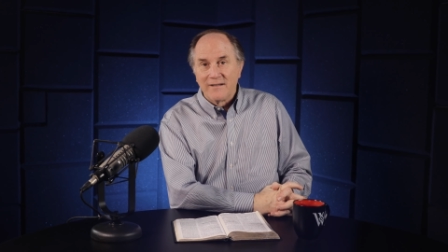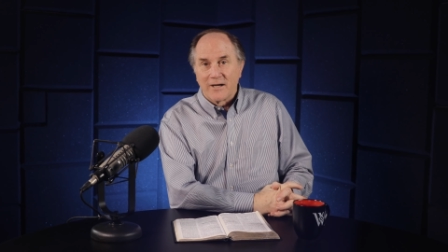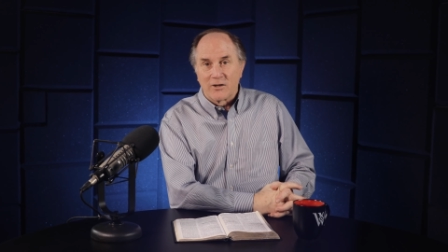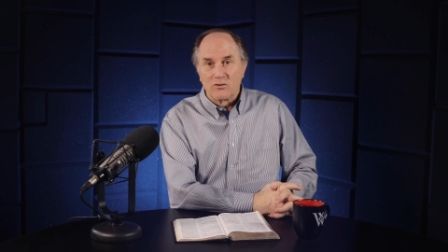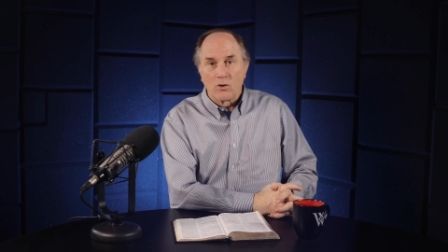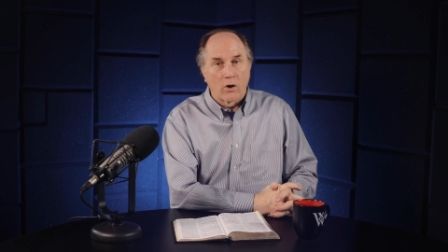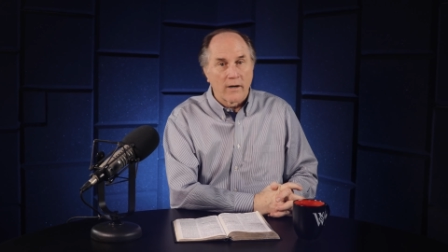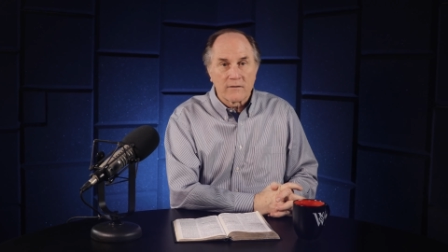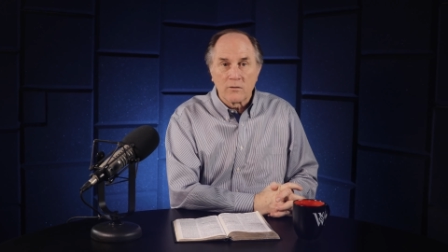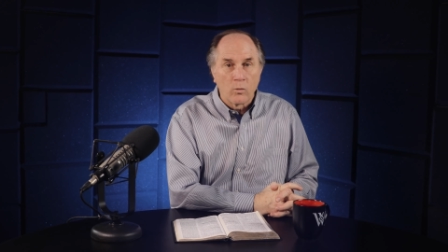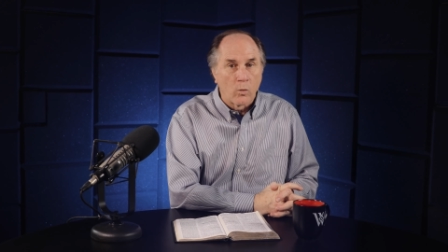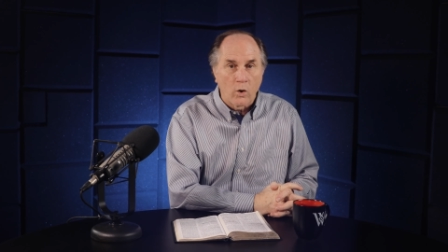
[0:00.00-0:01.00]

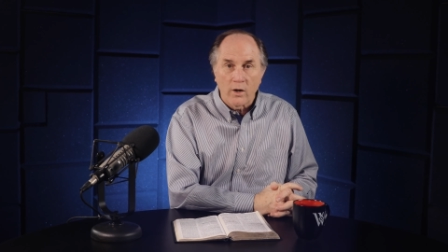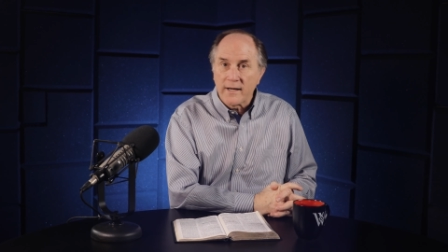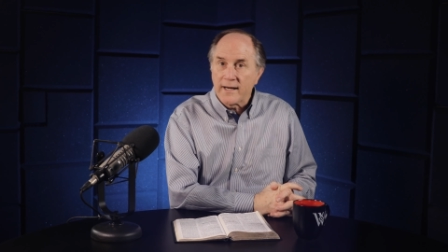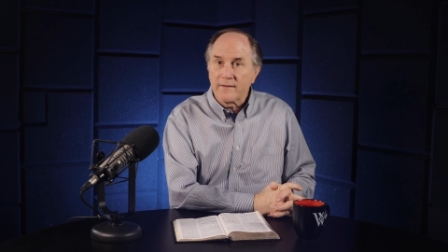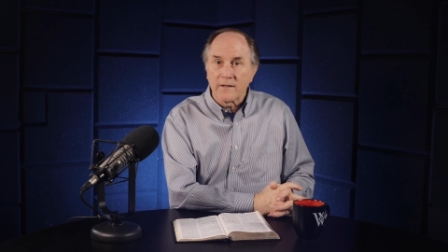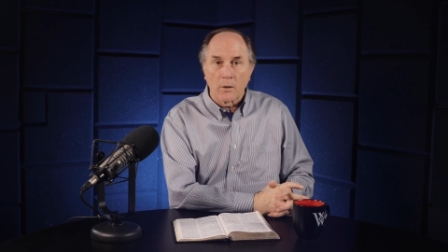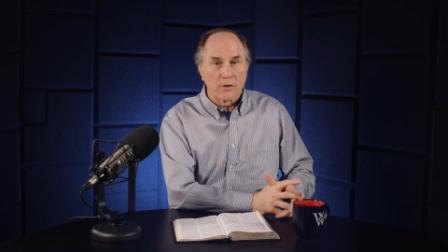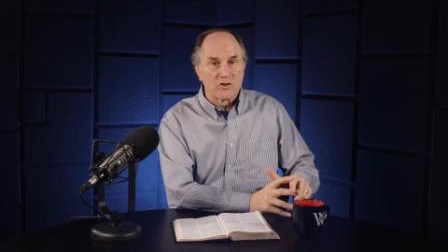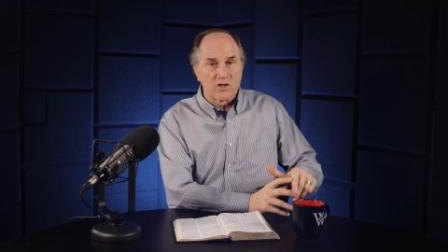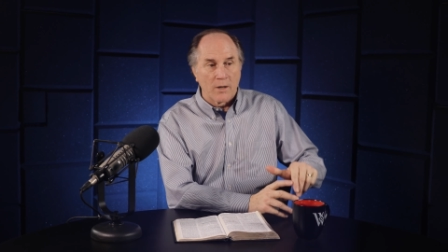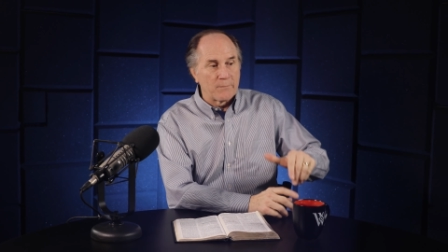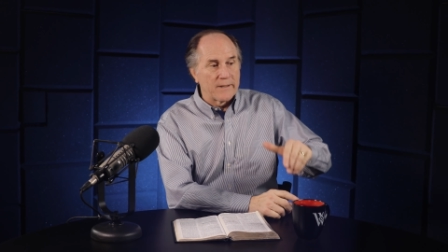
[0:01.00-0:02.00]
Ignoring the warning, they were
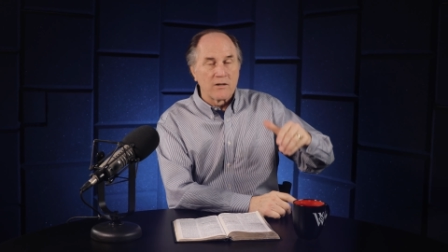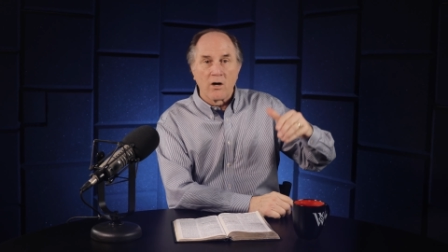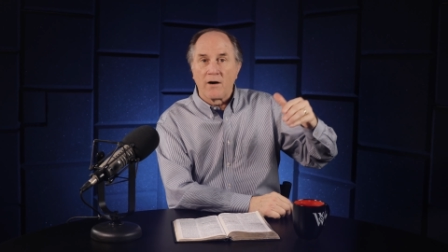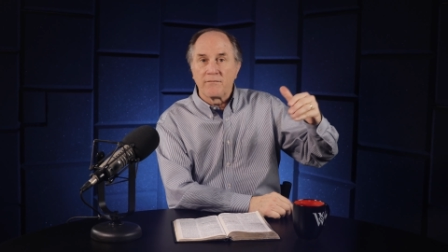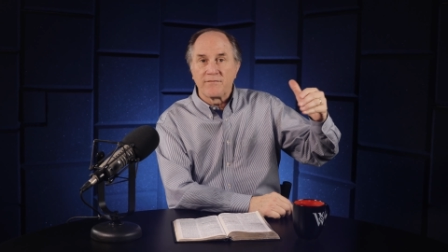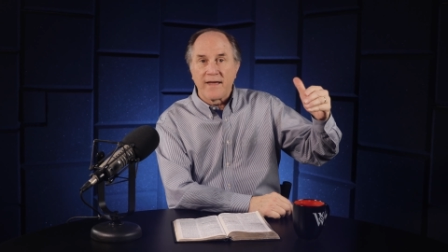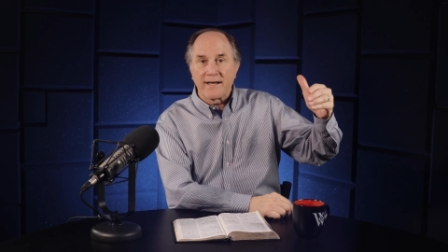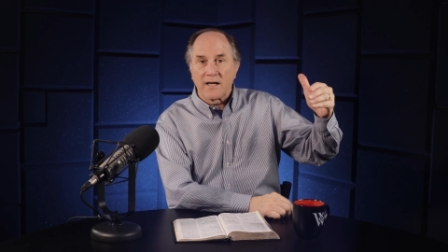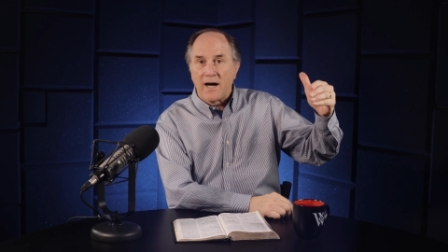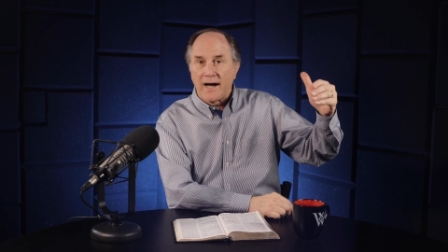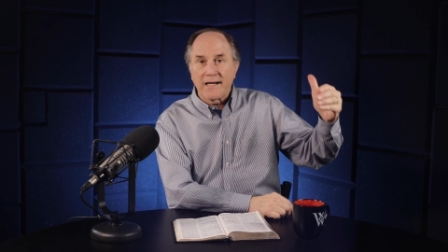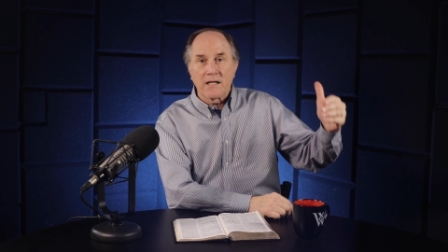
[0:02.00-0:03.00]
jumping off that
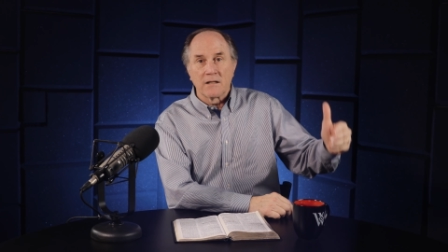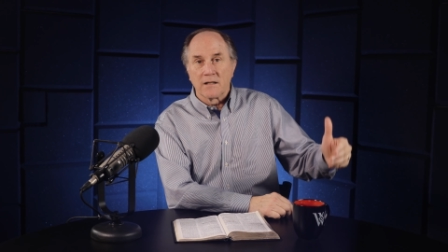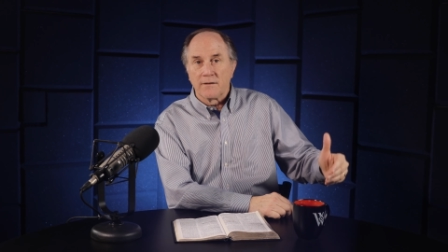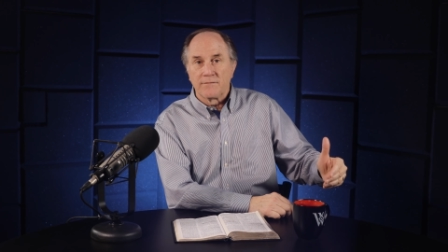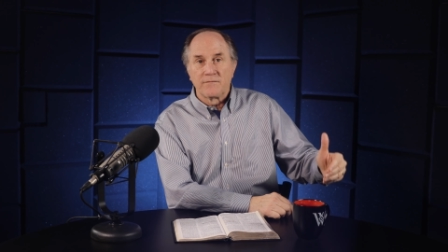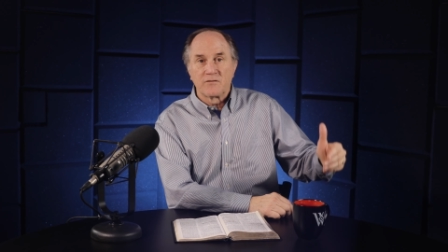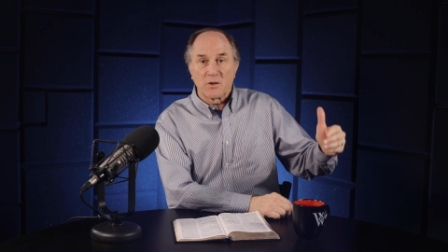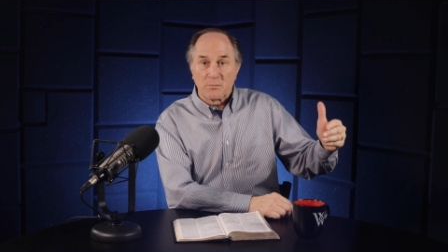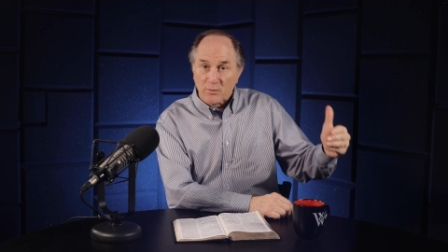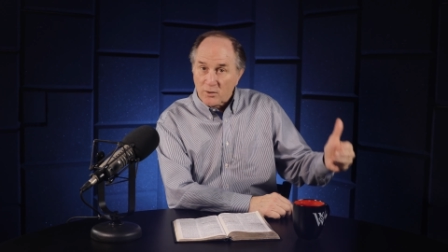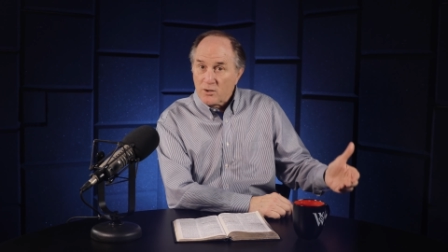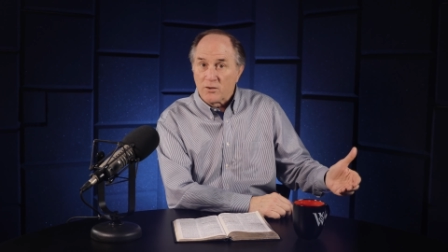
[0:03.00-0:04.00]
high cliff to
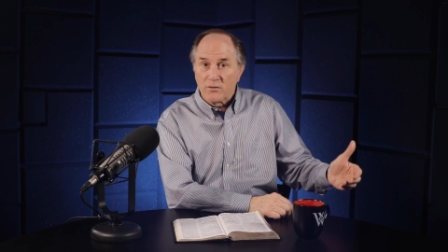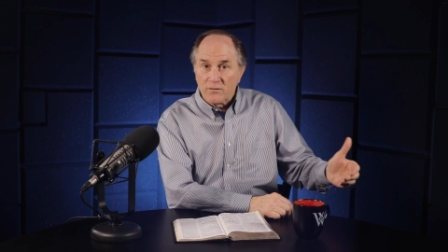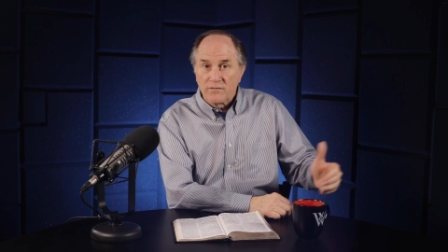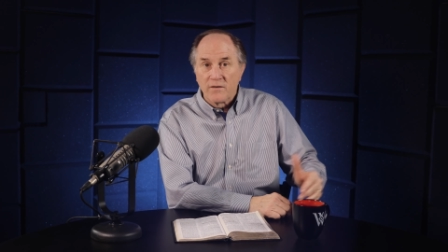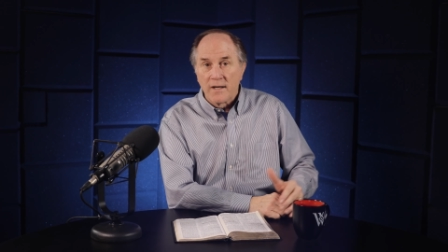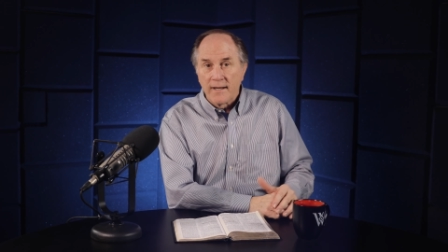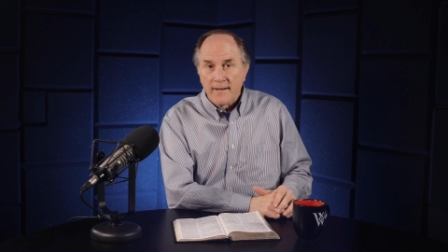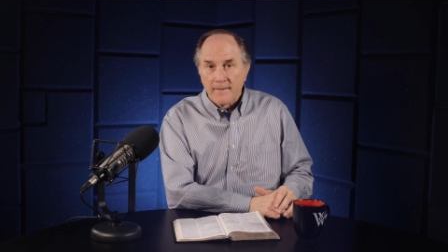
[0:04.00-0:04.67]
prove